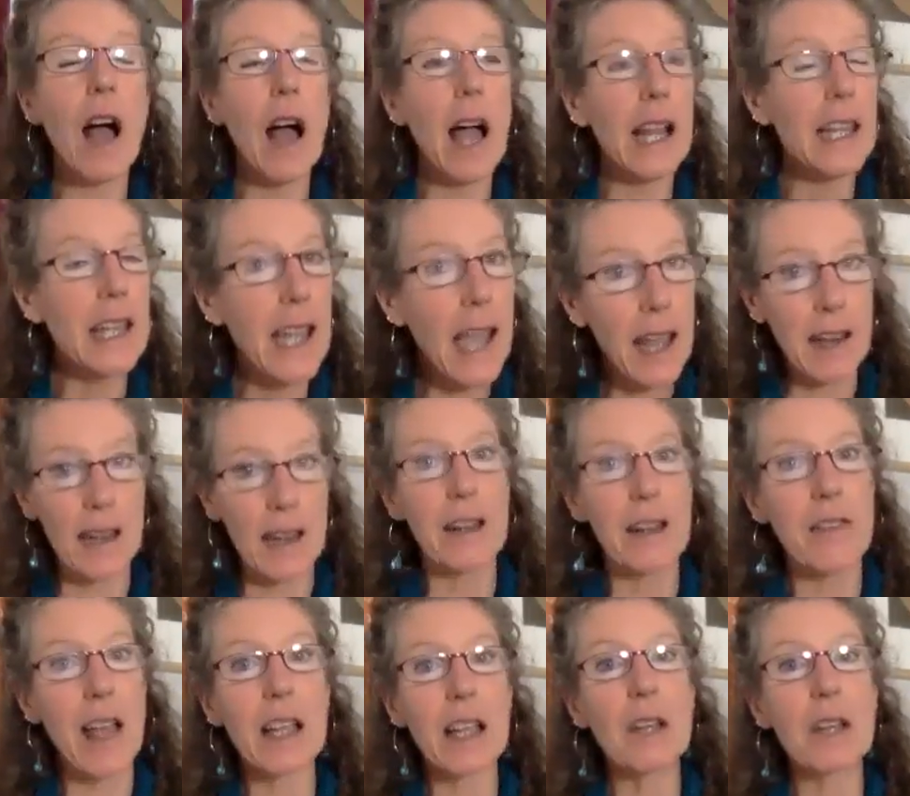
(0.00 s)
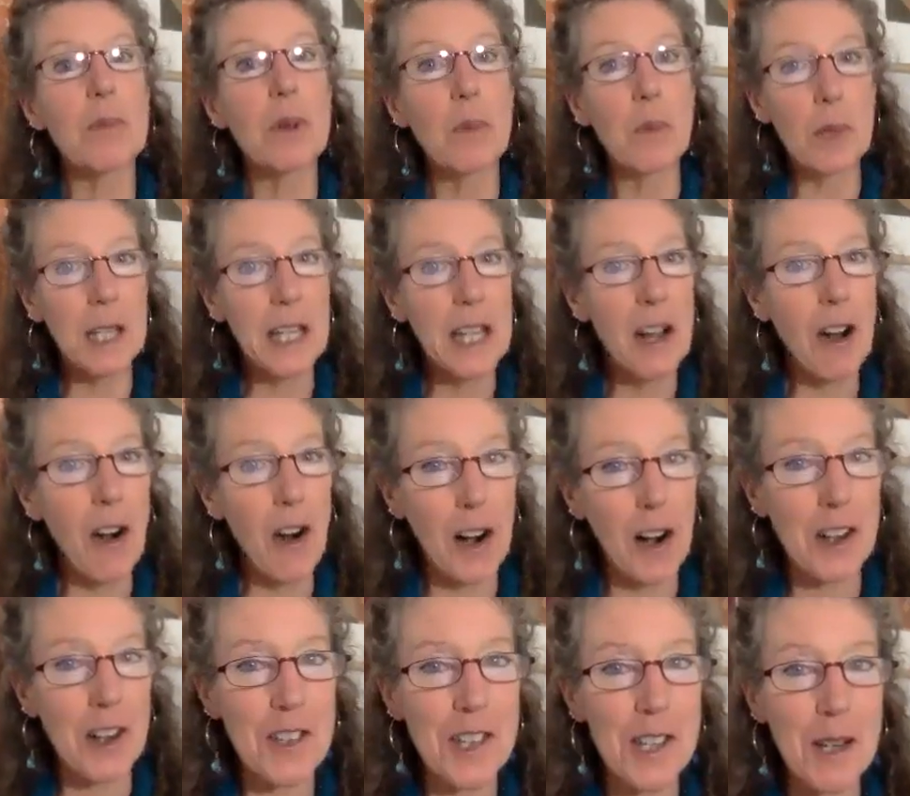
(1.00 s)
Now, I get it. That can be
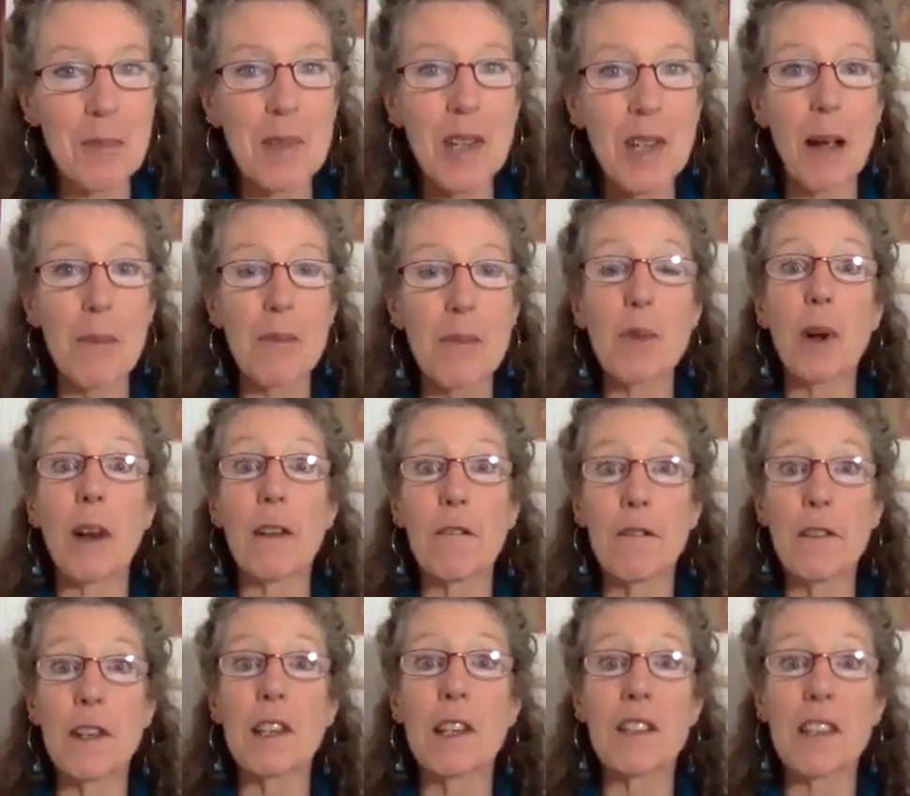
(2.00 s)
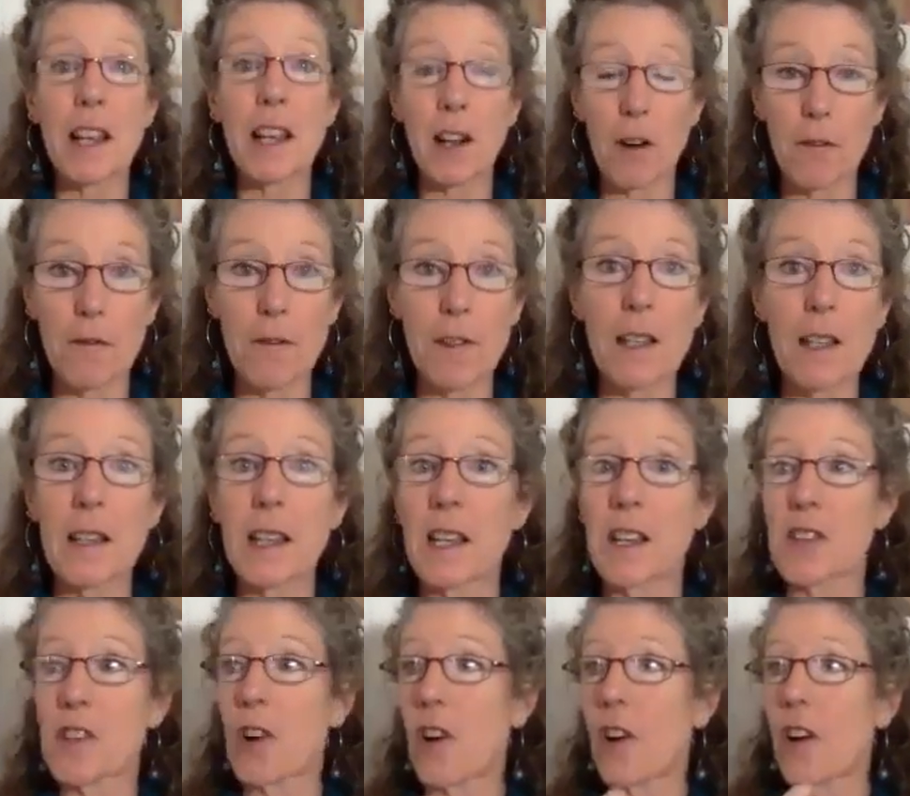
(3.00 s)
really hard sometimes when it feels like our
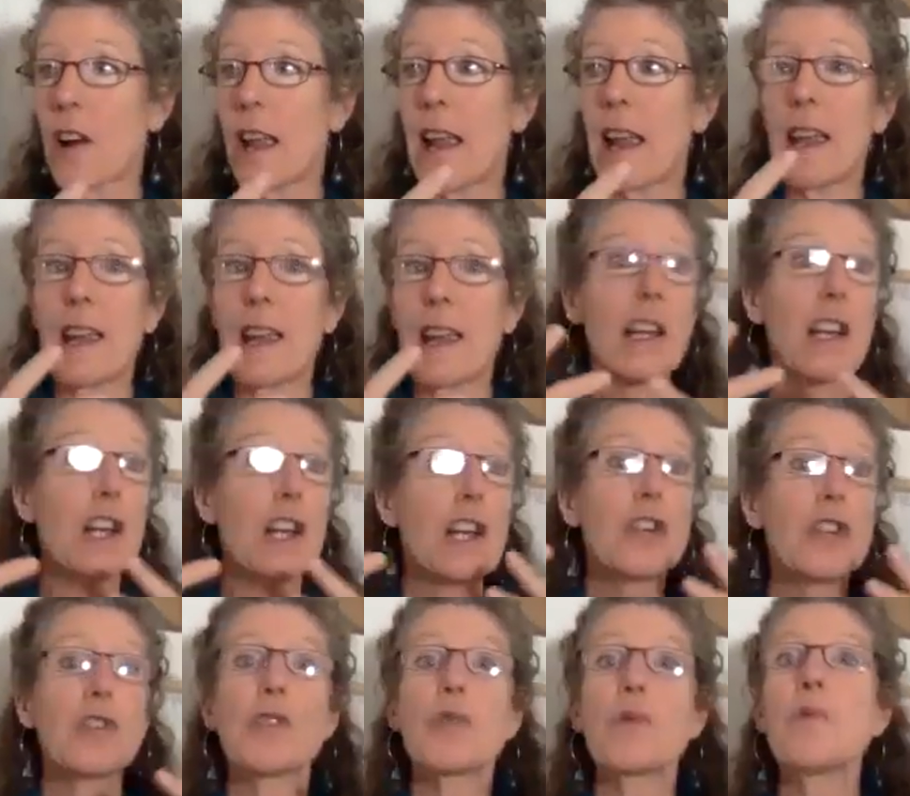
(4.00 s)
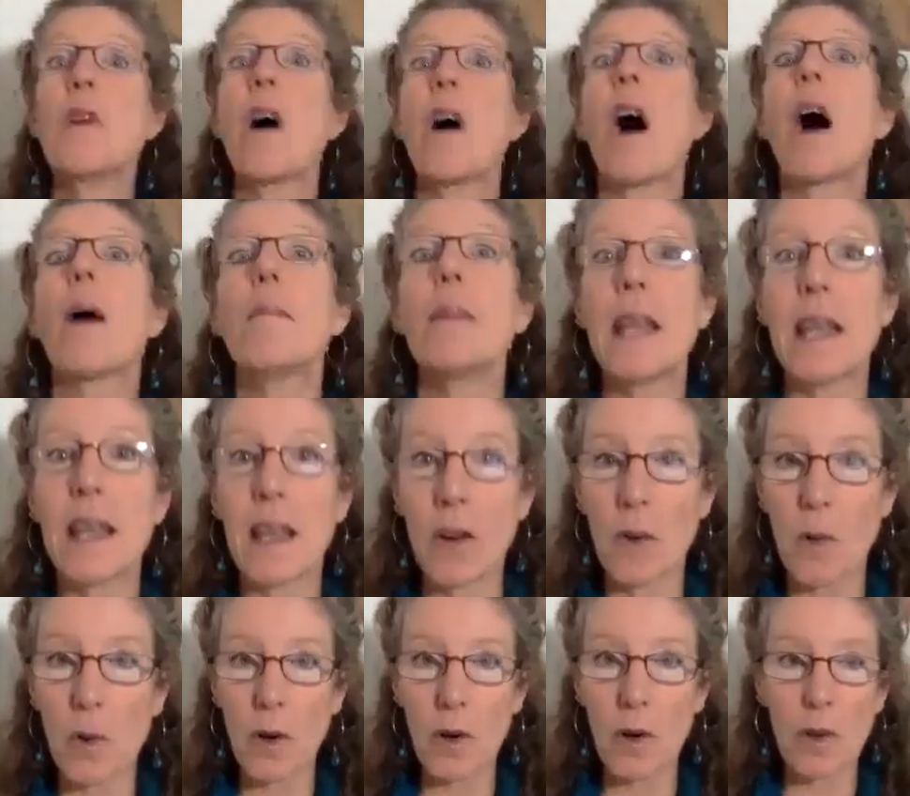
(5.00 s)
feelings are a
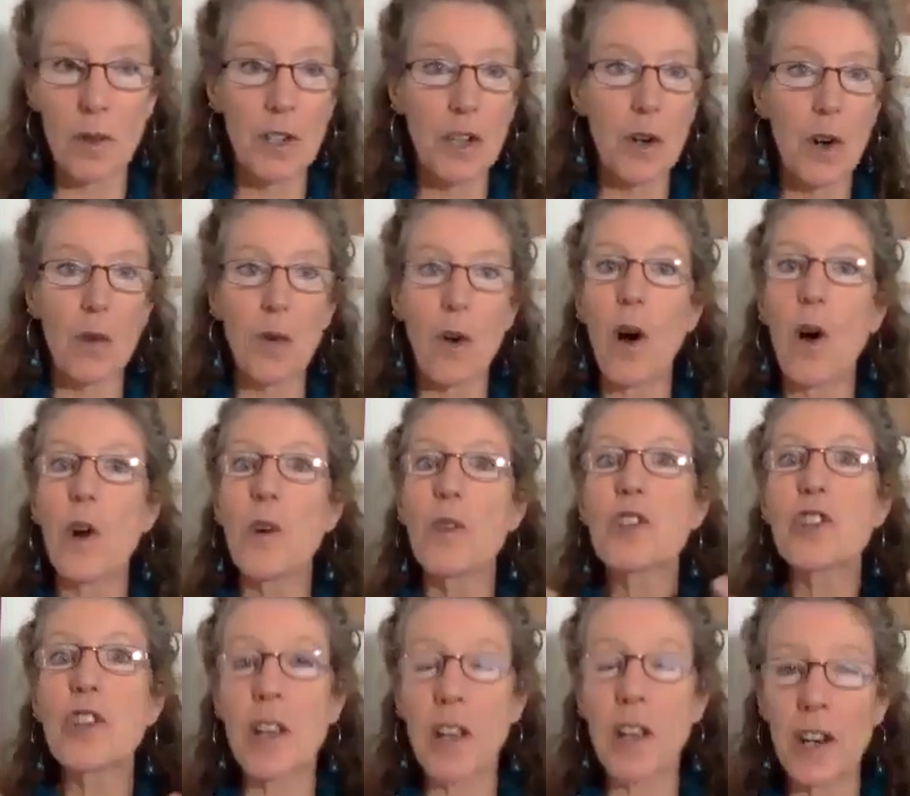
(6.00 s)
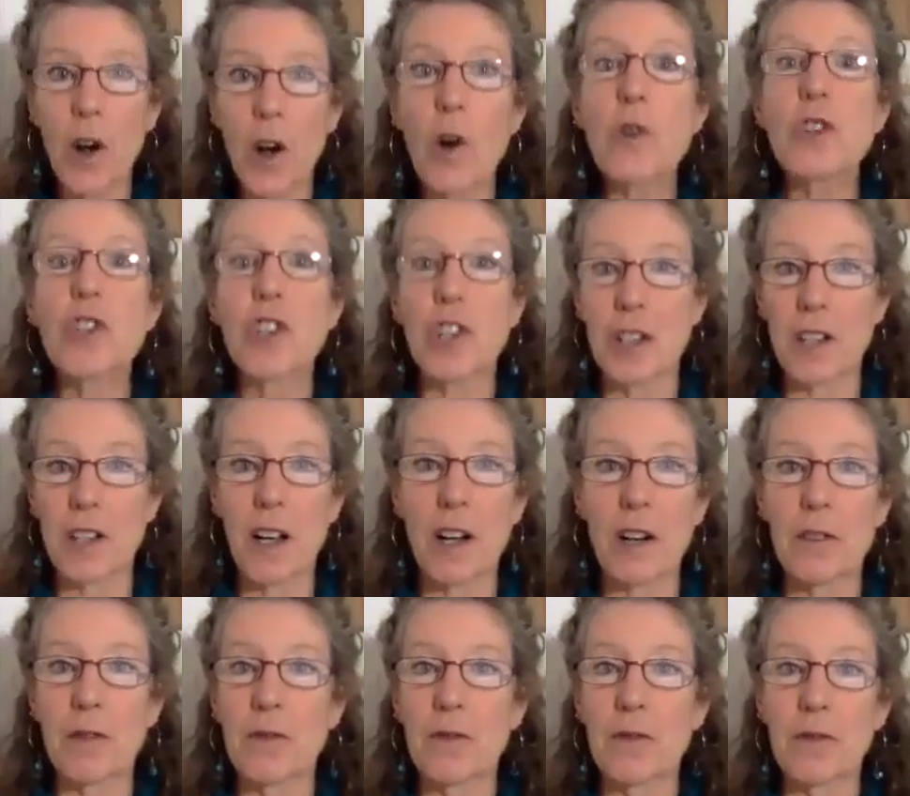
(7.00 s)
tsunami or, an
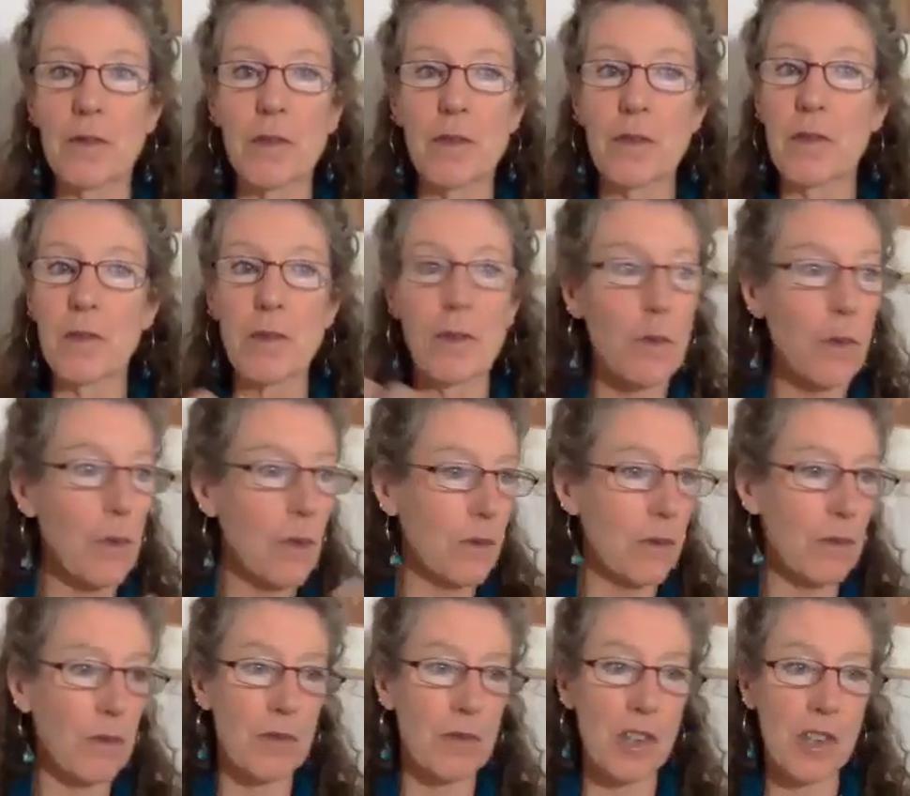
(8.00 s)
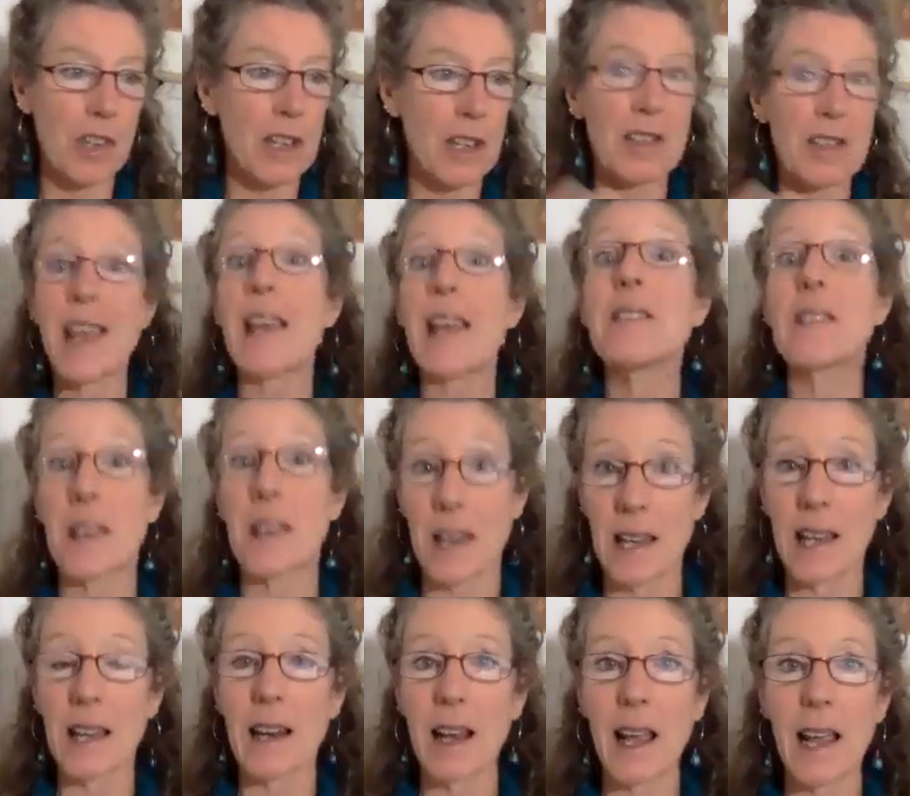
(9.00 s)
ocean of just
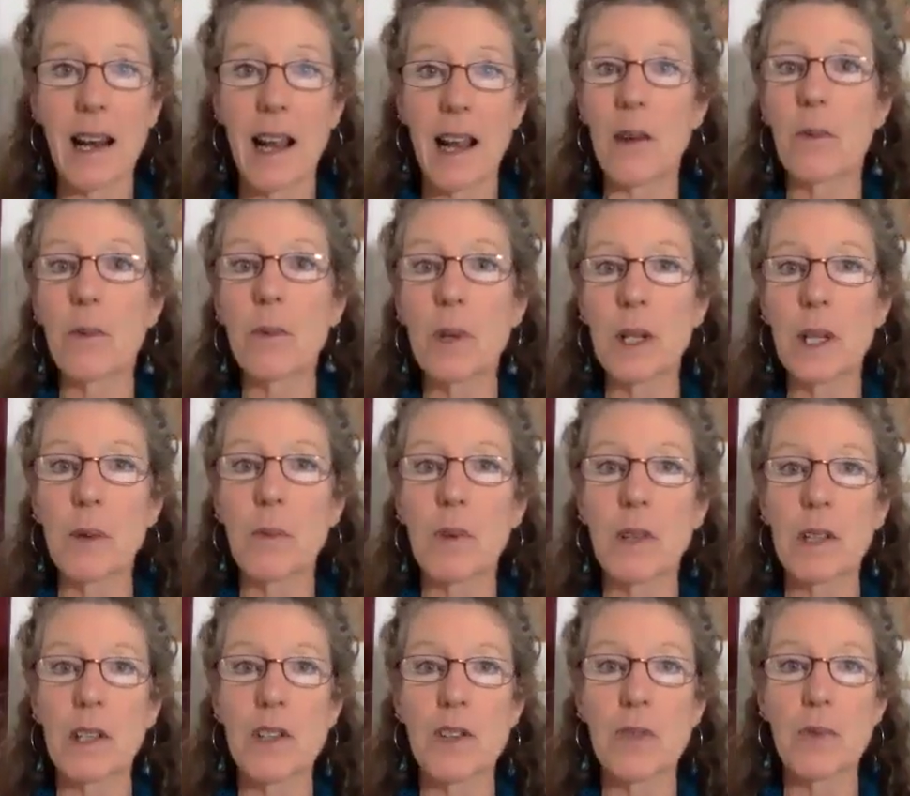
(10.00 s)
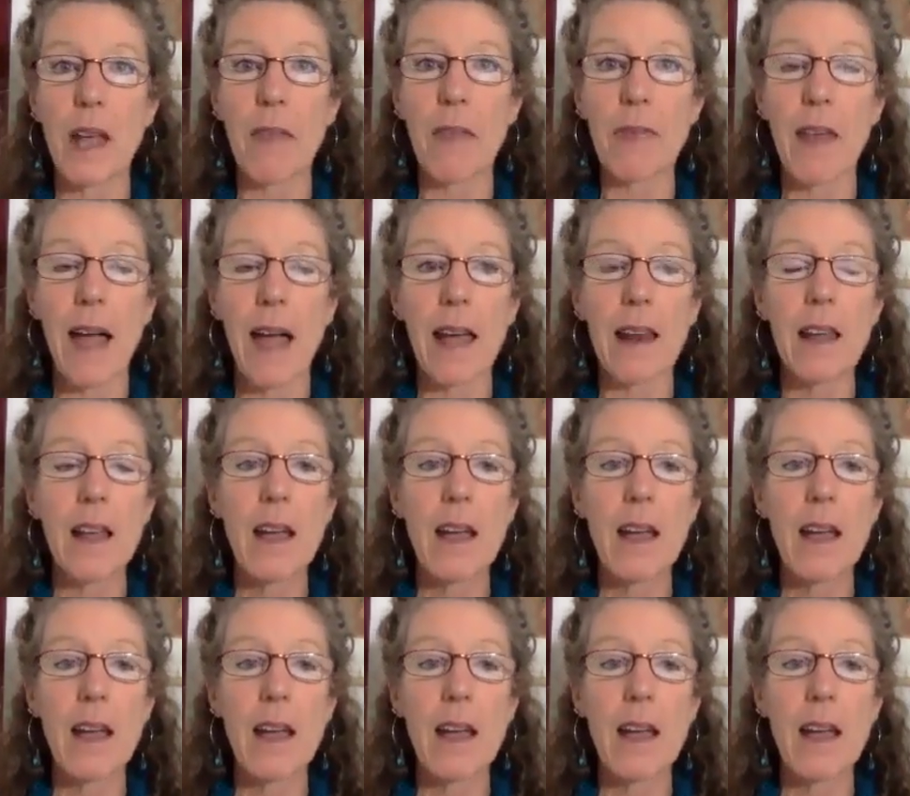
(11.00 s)
intensity. And I really, really do get that.